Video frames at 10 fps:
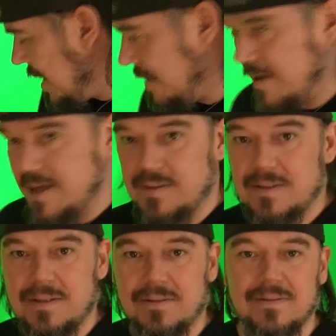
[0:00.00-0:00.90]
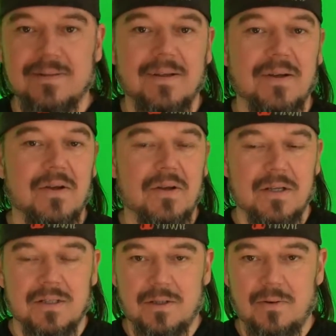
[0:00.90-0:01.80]
have 8.
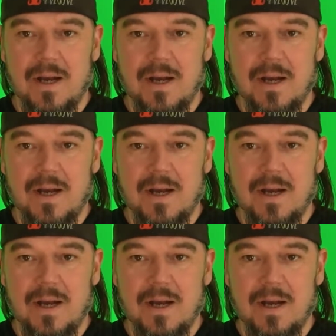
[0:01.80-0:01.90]
So